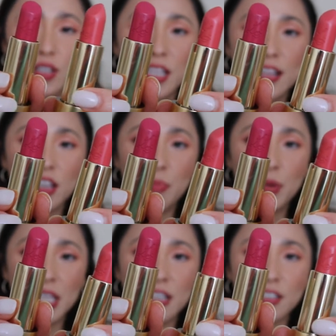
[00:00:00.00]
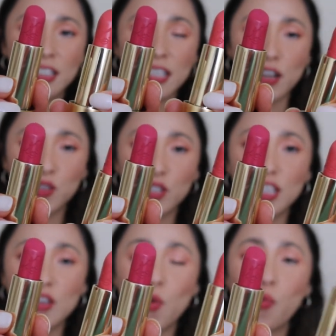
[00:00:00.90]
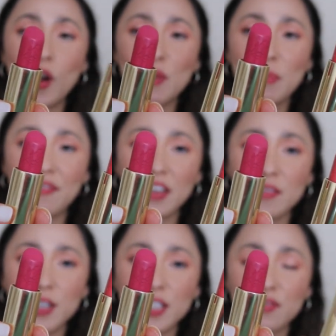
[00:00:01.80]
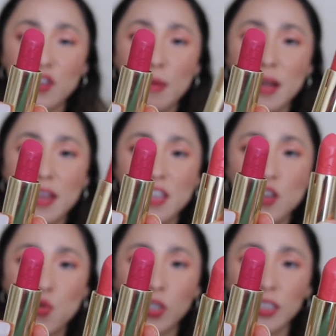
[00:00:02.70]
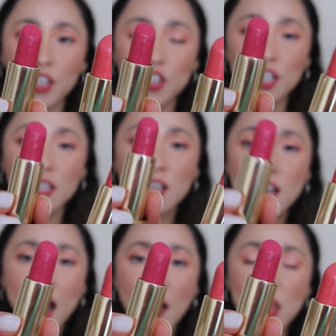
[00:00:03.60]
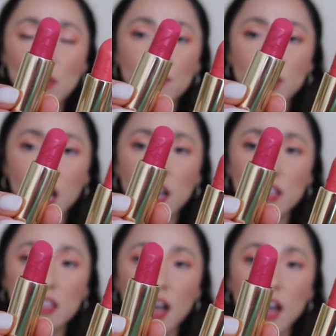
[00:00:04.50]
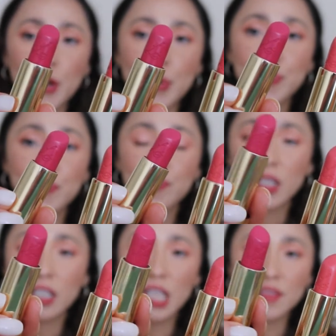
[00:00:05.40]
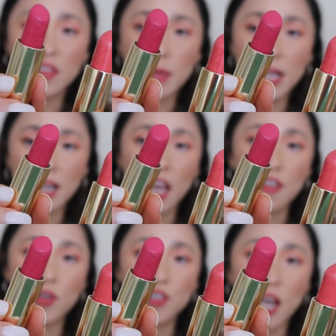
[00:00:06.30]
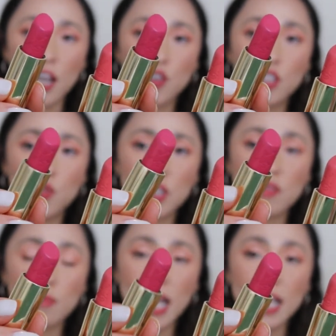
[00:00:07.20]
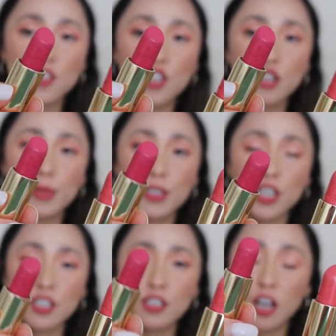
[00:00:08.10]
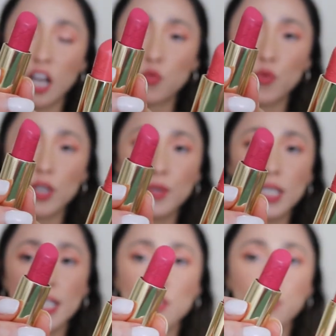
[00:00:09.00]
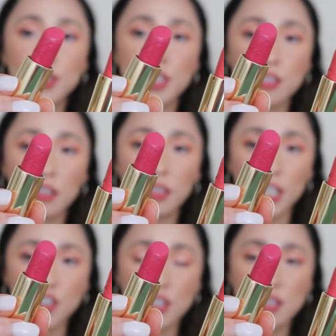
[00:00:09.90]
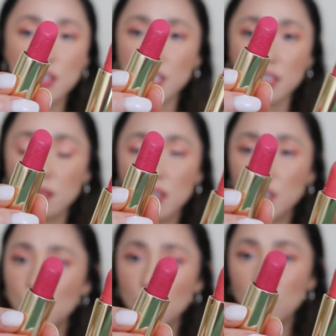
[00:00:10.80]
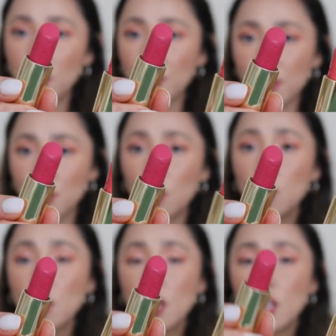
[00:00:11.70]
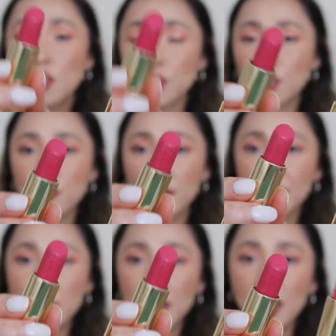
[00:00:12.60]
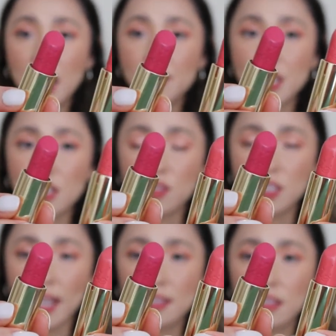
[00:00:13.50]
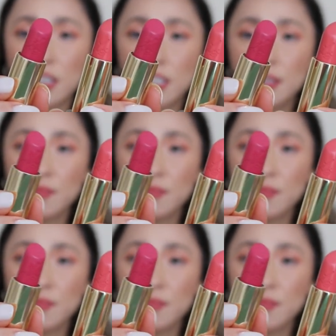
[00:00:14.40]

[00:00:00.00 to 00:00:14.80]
did end up picking because it's actually one of my favorites from the new collection. And then we've got um, Love of My Life, which actually was from last year but just got re-released with this collection this, you know, a month ago. So here's Love of My Life and here's Dance Card.